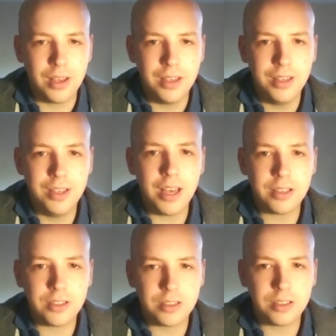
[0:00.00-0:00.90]

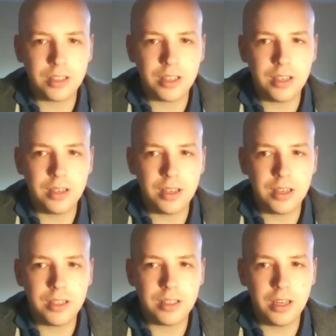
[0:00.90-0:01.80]
Yes,
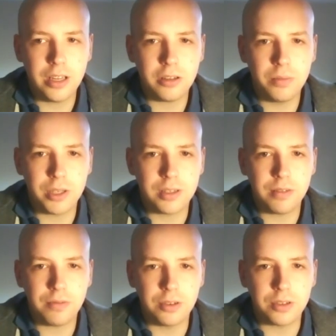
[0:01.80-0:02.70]
it is a little bit
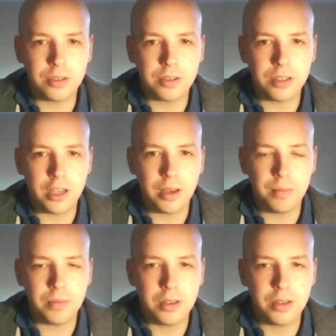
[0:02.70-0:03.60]
different.
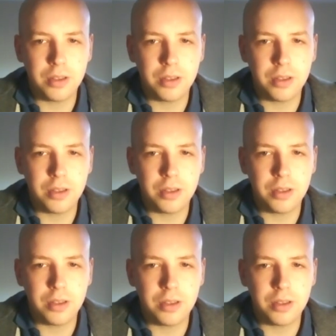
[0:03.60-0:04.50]
So the